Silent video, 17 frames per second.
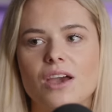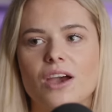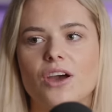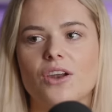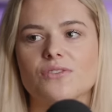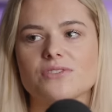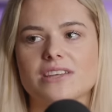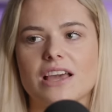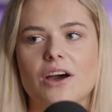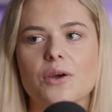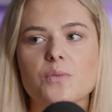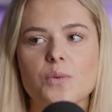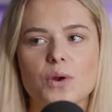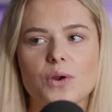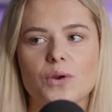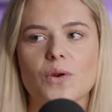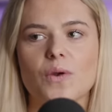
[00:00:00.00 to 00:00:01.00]
and obviously I
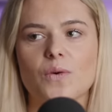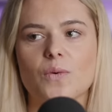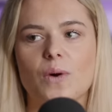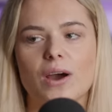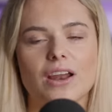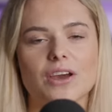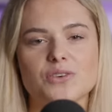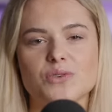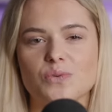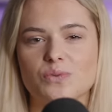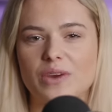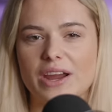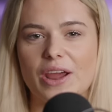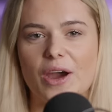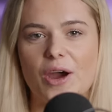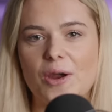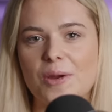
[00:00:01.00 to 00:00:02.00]
would quite like to
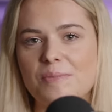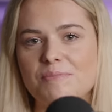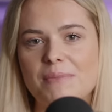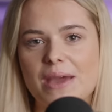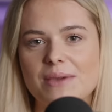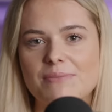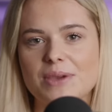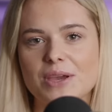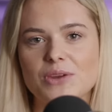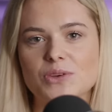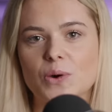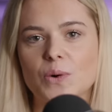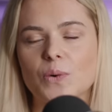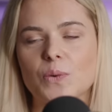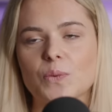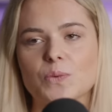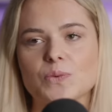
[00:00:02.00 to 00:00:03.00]
rehome maybe a
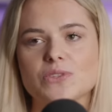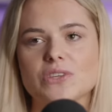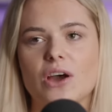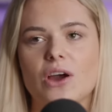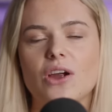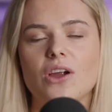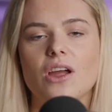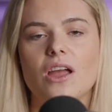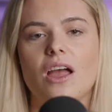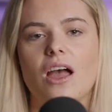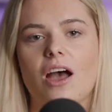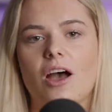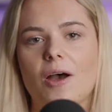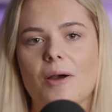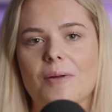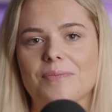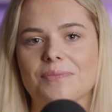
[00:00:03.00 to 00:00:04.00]
dog also
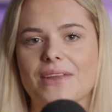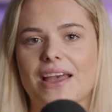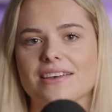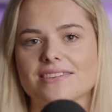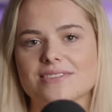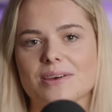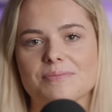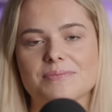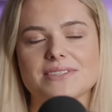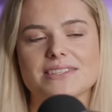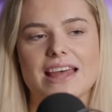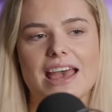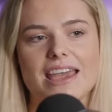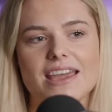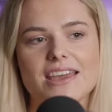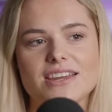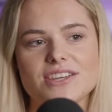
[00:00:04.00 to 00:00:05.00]
at some
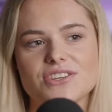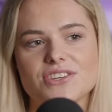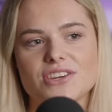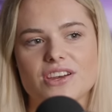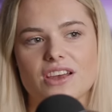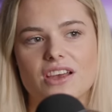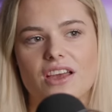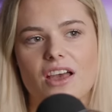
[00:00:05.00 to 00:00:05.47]
stage,